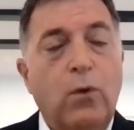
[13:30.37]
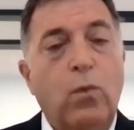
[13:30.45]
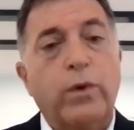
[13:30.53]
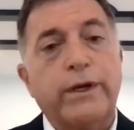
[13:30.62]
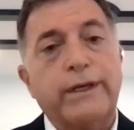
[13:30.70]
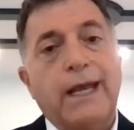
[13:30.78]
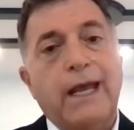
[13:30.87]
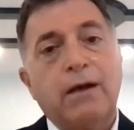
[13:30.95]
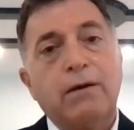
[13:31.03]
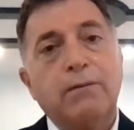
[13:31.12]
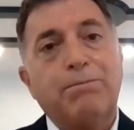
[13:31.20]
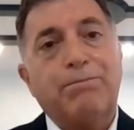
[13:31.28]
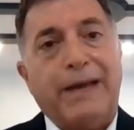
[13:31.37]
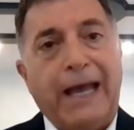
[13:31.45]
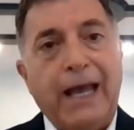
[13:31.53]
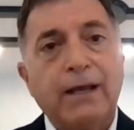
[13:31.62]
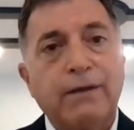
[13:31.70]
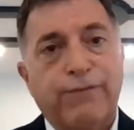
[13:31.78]
we now
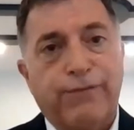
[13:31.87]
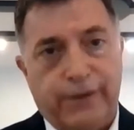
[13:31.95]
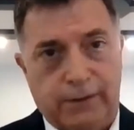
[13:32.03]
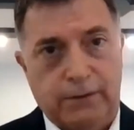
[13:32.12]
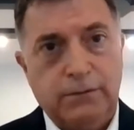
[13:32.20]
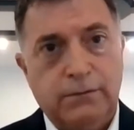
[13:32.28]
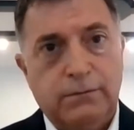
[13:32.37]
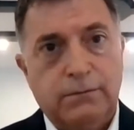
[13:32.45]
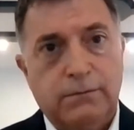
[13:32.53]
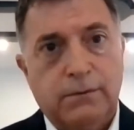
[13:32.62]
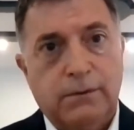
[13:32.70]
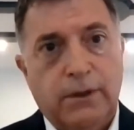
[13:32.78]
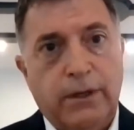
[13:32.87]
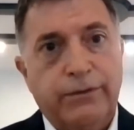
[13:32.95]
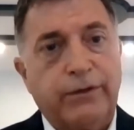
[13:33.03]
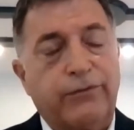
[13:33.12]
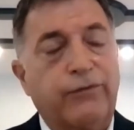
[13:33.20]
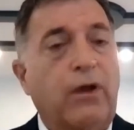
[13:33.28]
backfill
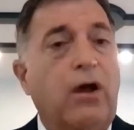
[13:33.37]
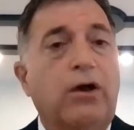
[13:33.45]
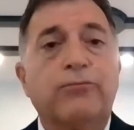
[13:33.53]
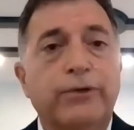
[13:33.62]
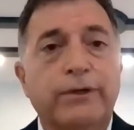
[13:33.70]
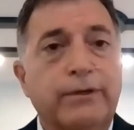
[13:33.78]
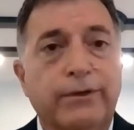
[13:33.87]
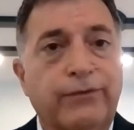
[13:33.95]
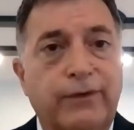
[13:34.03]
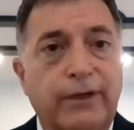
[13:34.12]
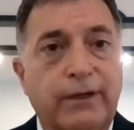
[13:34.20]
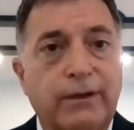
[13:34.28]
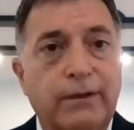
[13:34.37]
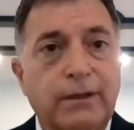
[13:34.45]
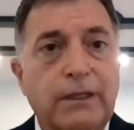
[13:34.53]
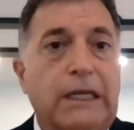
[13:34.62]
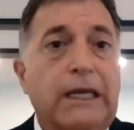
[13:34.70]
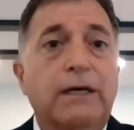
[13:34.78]
this unrealistic,
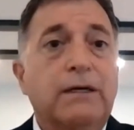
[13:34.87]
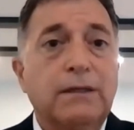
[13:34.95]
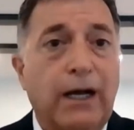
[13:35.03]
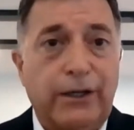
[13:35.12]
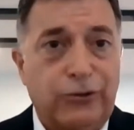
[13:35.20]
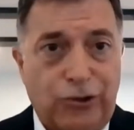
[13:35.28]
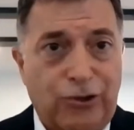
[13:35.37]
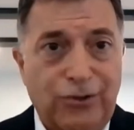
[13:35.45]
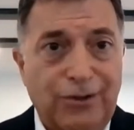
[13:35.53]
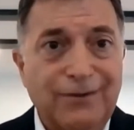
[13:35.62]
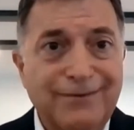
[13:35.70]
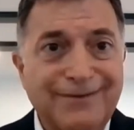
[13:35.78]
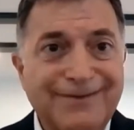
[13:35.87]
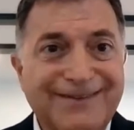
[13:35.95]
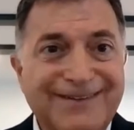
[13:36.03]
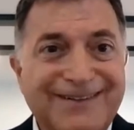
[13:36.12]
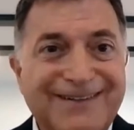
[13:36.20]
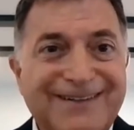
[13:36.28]
illogical
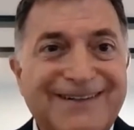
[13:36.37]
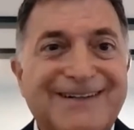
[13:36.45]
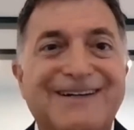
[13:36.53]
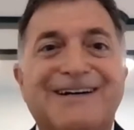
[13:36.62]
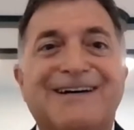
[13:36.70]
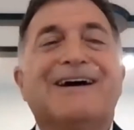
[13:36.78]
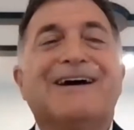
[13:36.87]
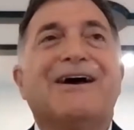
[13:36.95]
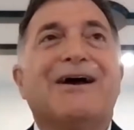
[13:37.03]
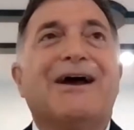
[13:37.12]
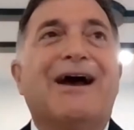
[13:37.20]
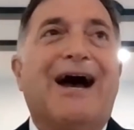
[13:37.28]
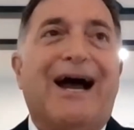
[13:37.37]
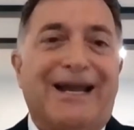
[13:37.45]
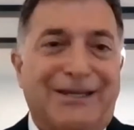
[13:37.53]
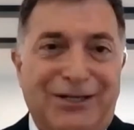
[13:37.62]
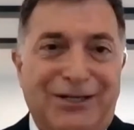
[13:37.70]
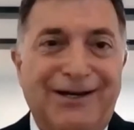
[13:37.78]

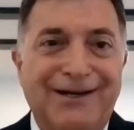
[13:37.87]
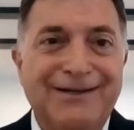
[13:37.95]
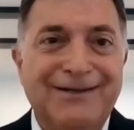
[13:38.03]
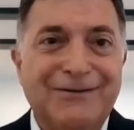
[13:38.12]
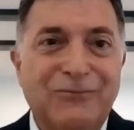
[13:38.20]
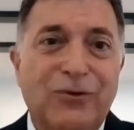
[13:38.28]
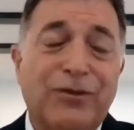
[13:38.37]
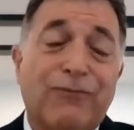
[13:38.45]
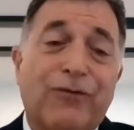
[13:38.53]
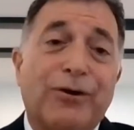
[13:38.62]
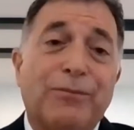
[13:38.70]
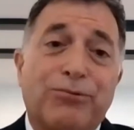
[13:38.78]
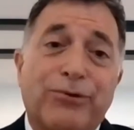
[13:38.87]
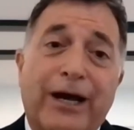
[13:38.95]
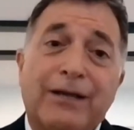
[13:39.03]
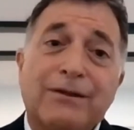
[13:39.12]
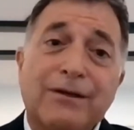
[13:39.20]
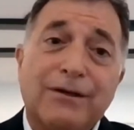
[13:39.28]
idea with a very
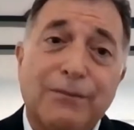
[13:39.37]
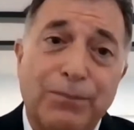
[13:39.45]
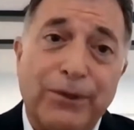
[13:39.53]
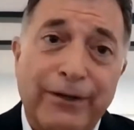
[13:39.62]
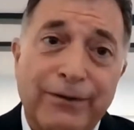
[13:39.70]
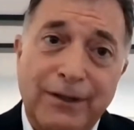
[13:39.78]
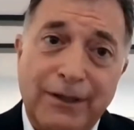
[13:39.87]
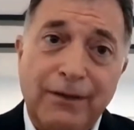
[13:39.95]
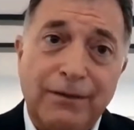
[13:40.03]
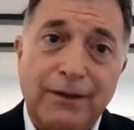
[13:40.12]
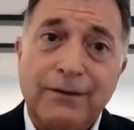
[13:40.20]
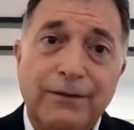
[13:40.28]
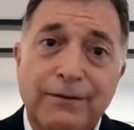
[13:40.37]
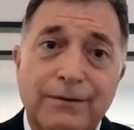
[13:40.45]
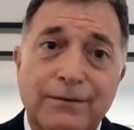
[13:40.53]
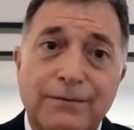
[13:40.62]
practical plan to get there.